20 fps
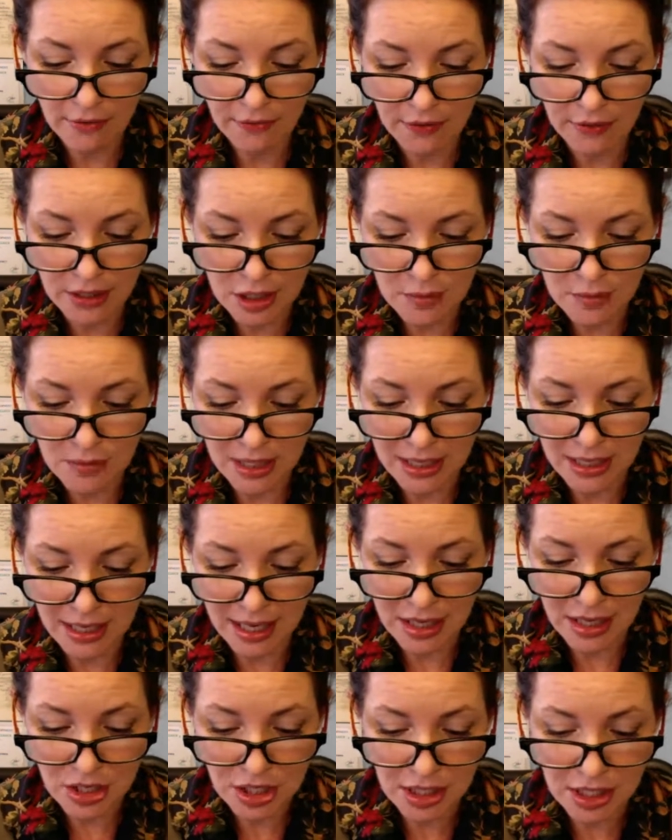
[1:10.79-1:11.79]

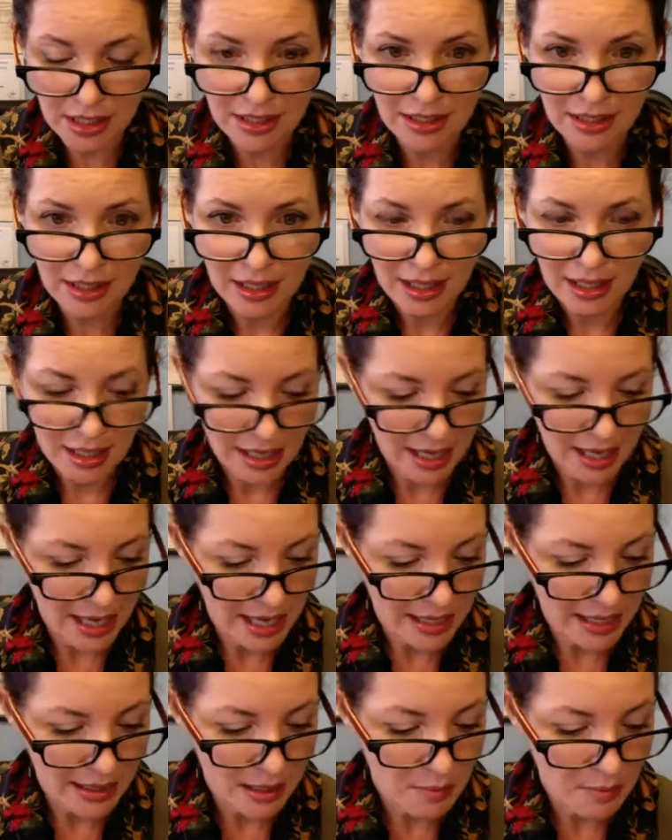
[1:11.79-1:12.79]
mitigation, and
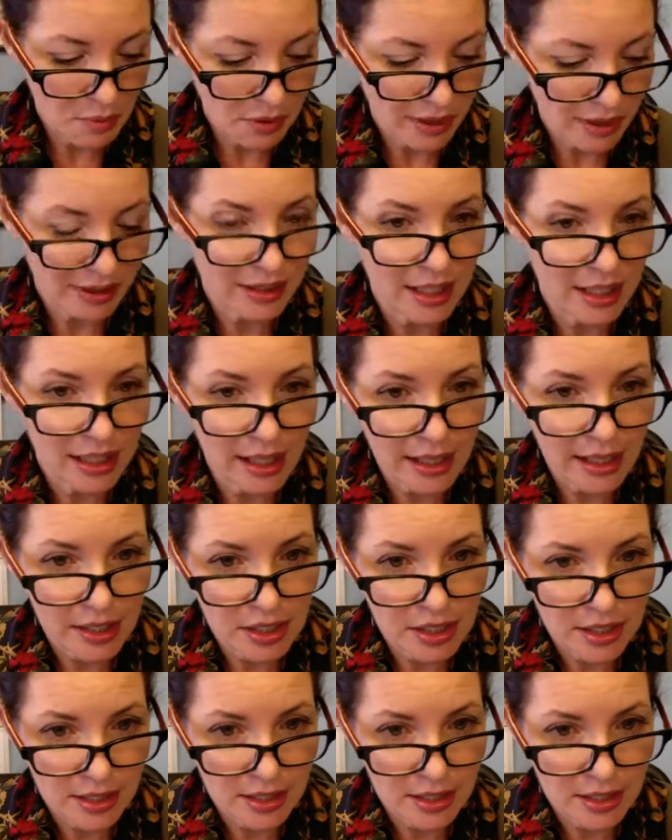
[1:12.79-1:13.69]
the important connections